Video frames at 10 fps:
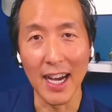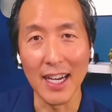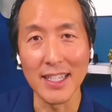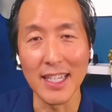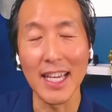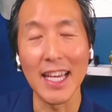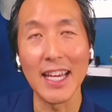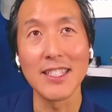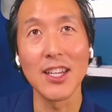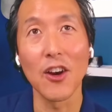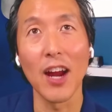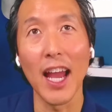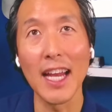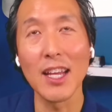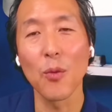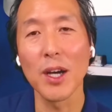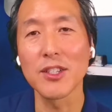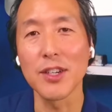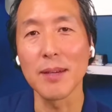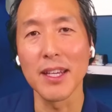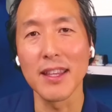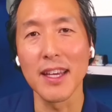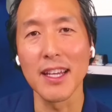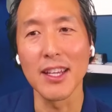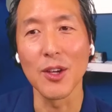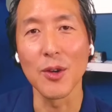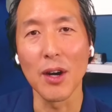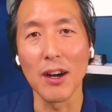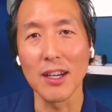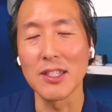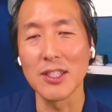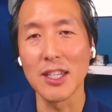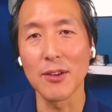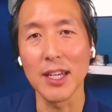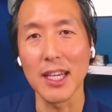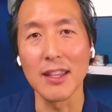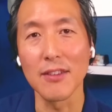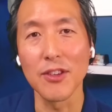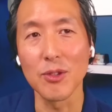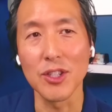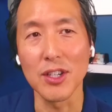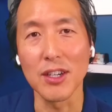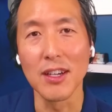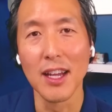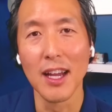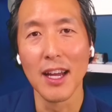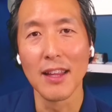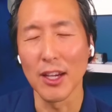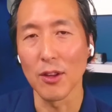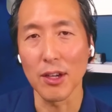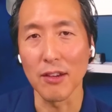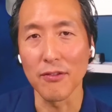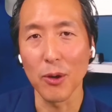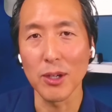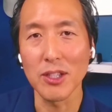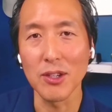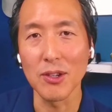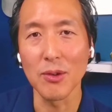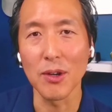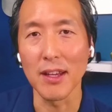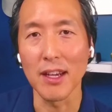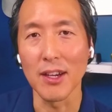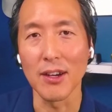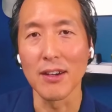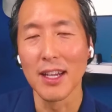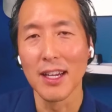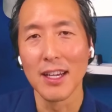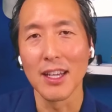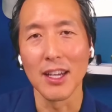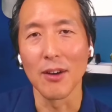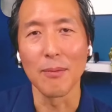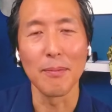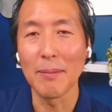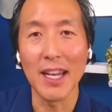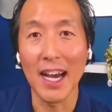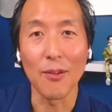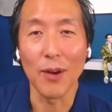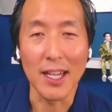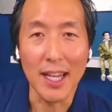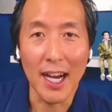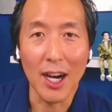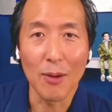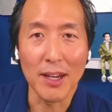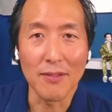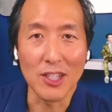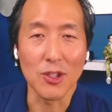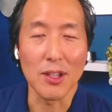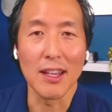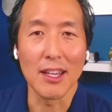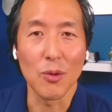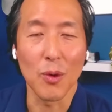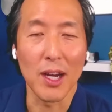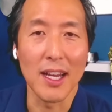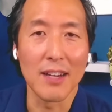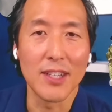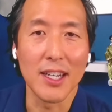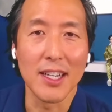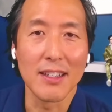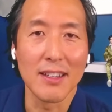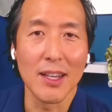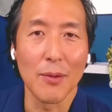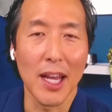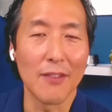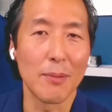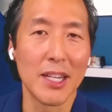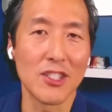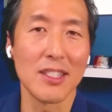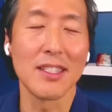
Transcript: And is there any one treatment that you are considering in the future that you're looking forward to, or that you're, maybe not right now, but eventually that you would want to have done that we haven't mentioned?